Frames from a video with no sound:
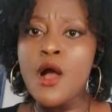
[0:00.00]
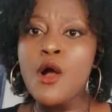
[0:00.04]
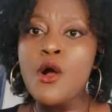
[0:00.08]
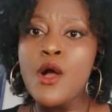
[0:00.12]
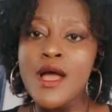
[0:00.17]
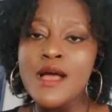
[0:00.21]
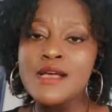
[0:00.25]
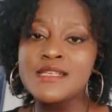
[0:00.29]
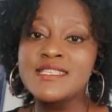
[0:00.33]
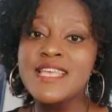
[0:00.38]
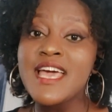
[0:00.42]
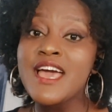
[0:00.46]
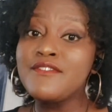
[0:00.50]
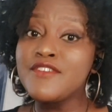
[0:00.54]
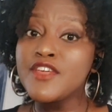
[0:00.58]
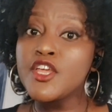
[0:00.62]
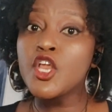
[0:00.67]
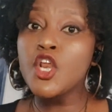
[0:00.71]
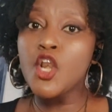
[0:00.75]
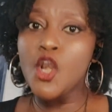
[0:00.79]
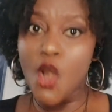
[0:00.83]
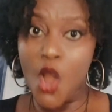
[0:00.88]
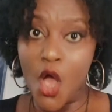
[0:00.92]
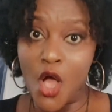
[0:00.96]
as
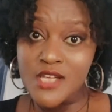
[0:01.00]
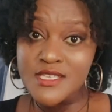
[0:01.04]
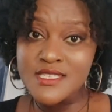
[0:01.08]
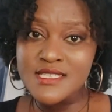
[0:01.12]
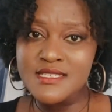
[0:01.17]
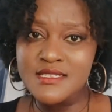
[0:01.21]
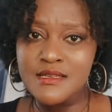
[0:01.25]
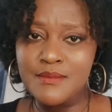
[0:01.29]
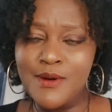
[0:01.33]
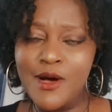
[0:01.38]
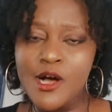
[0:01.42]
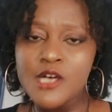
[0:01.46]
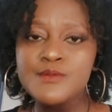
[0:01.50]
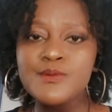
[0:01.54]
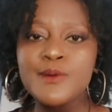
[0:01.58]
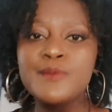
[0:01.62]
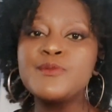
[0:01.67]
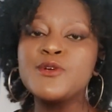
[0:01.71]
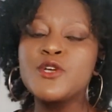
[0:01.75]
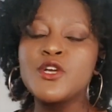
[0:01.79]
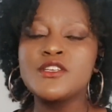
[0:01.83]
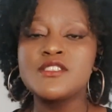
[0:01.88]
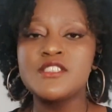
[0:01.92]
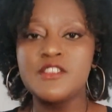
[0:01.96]
having lost the passport,
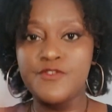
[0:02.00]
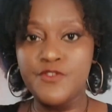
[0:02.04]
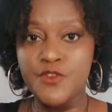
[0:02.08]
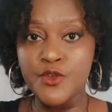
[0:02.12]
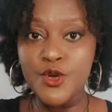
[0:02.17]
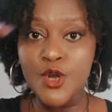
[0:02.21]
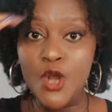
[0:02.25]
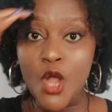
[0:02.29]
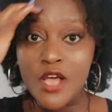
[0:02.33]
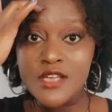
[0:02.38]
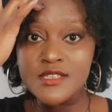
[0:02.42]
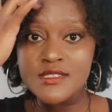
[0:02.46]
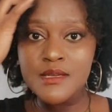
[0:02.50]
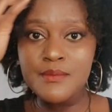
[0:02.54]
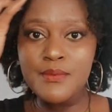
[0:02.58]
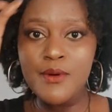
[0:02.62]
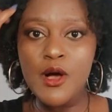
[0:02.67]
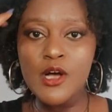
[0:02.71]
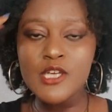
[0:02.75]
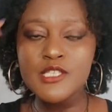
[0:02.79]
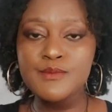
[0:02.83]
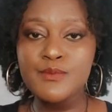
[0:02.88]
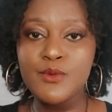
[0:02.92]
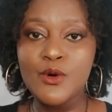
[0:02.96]
because if you lost the
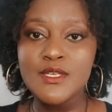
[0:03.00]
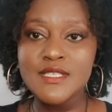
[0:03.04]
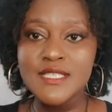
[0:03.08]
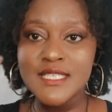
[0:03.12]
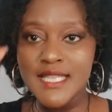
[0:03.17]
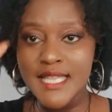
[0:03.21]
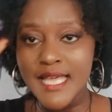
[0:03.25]
passport,